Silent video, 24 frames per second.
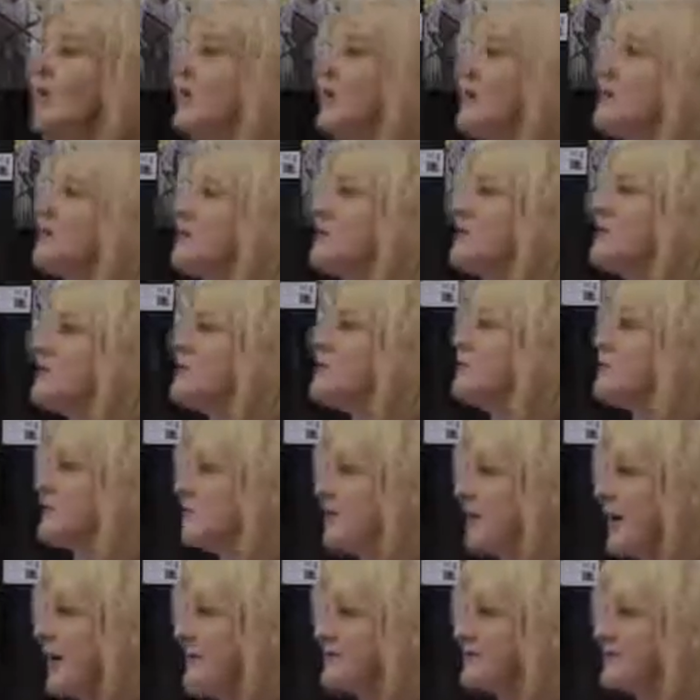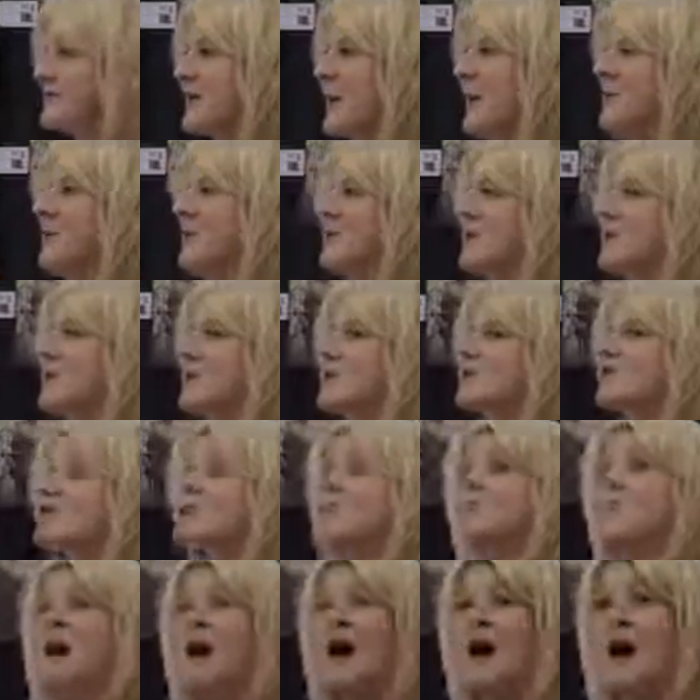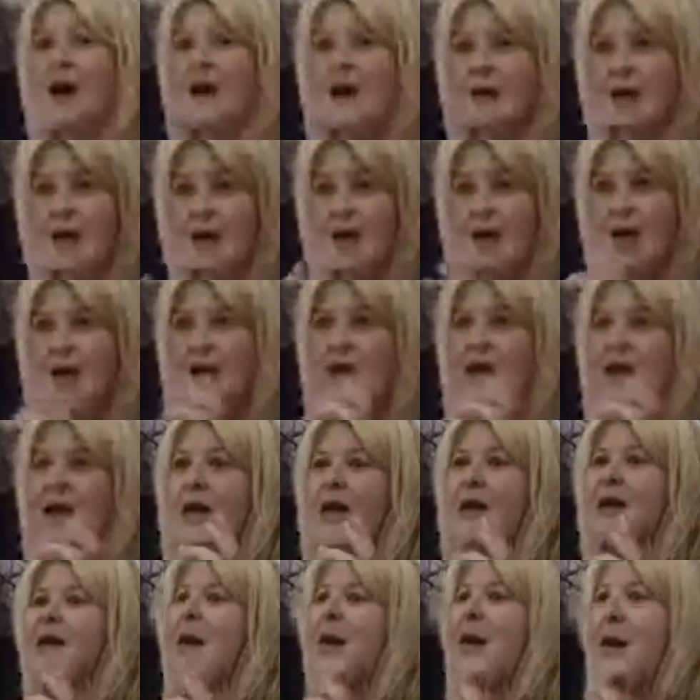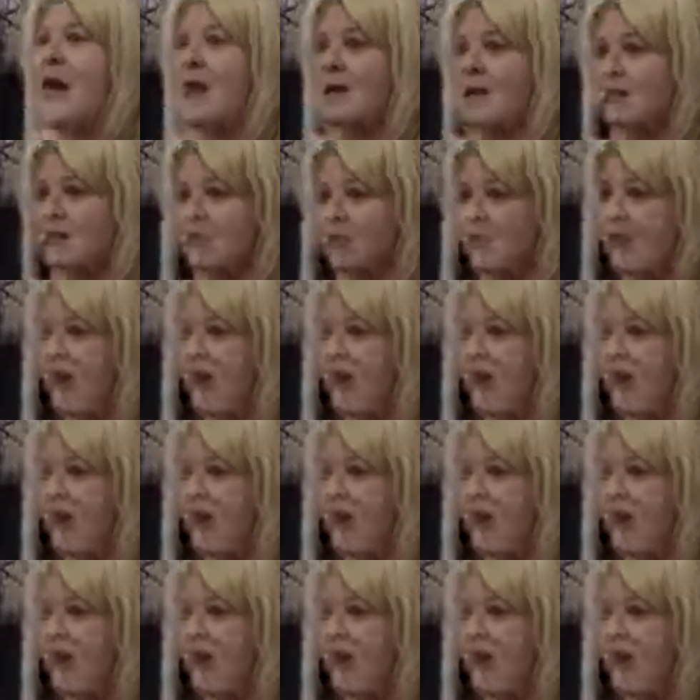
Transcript: recommend you do that. I recommend you buy an extra